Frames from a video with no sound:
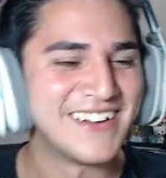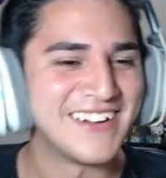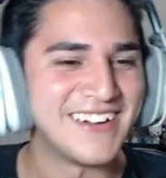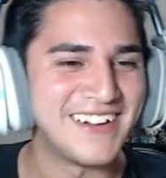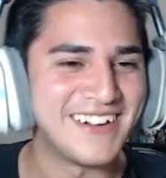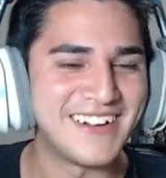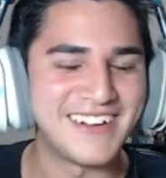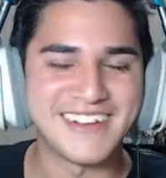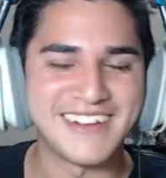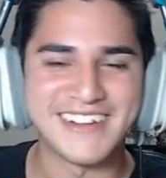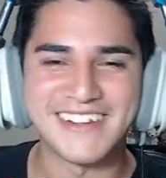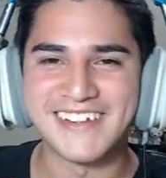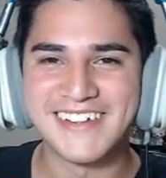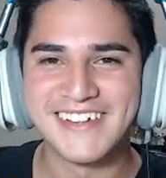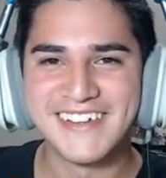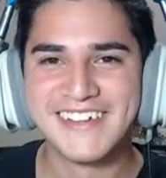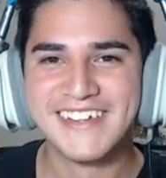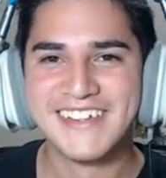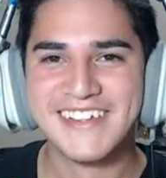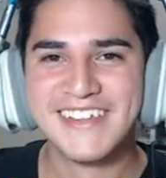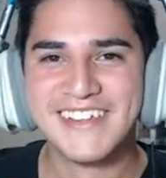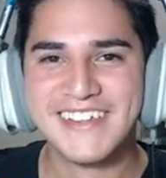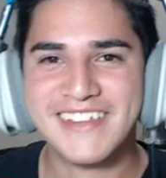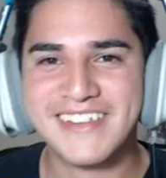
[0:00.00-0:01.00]
ah,
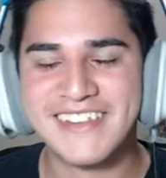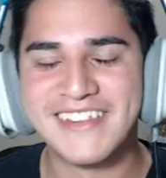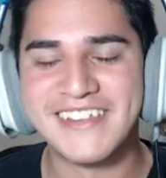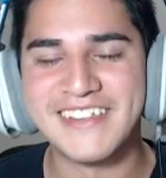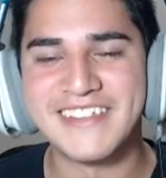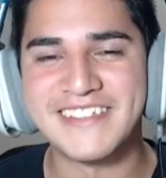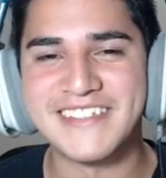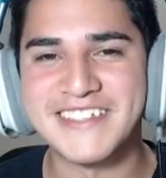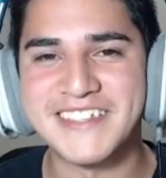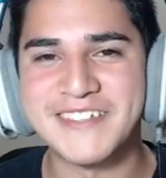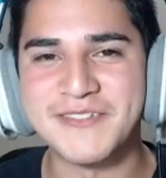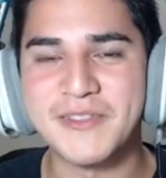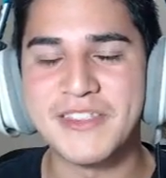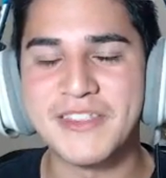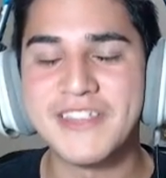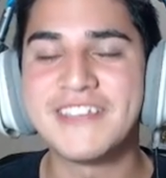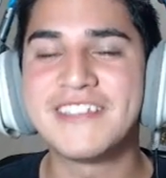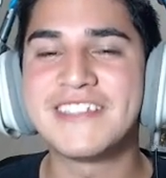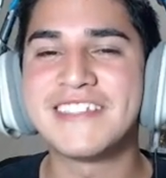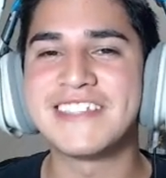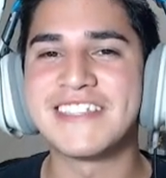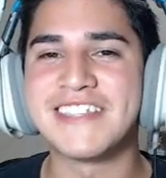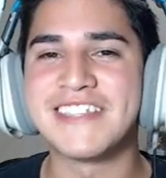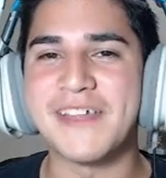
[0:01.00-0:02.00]
this is this
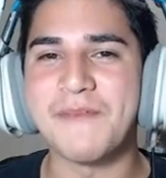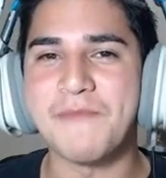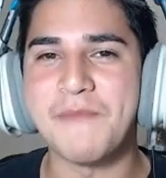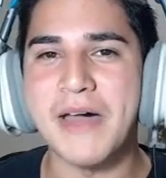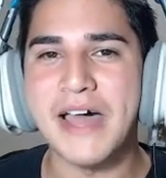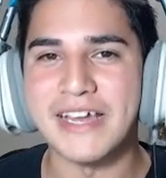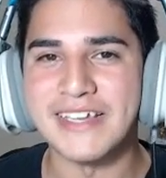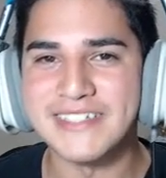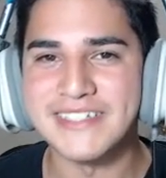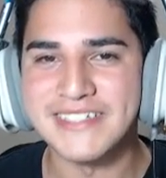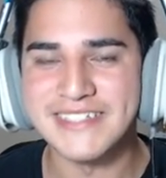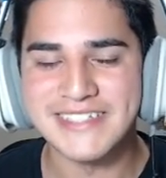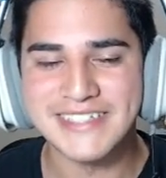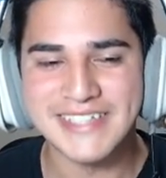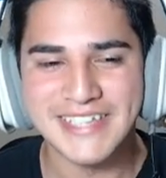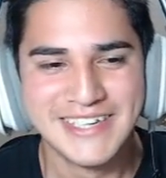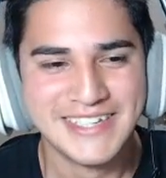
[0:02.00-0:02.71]
is the best.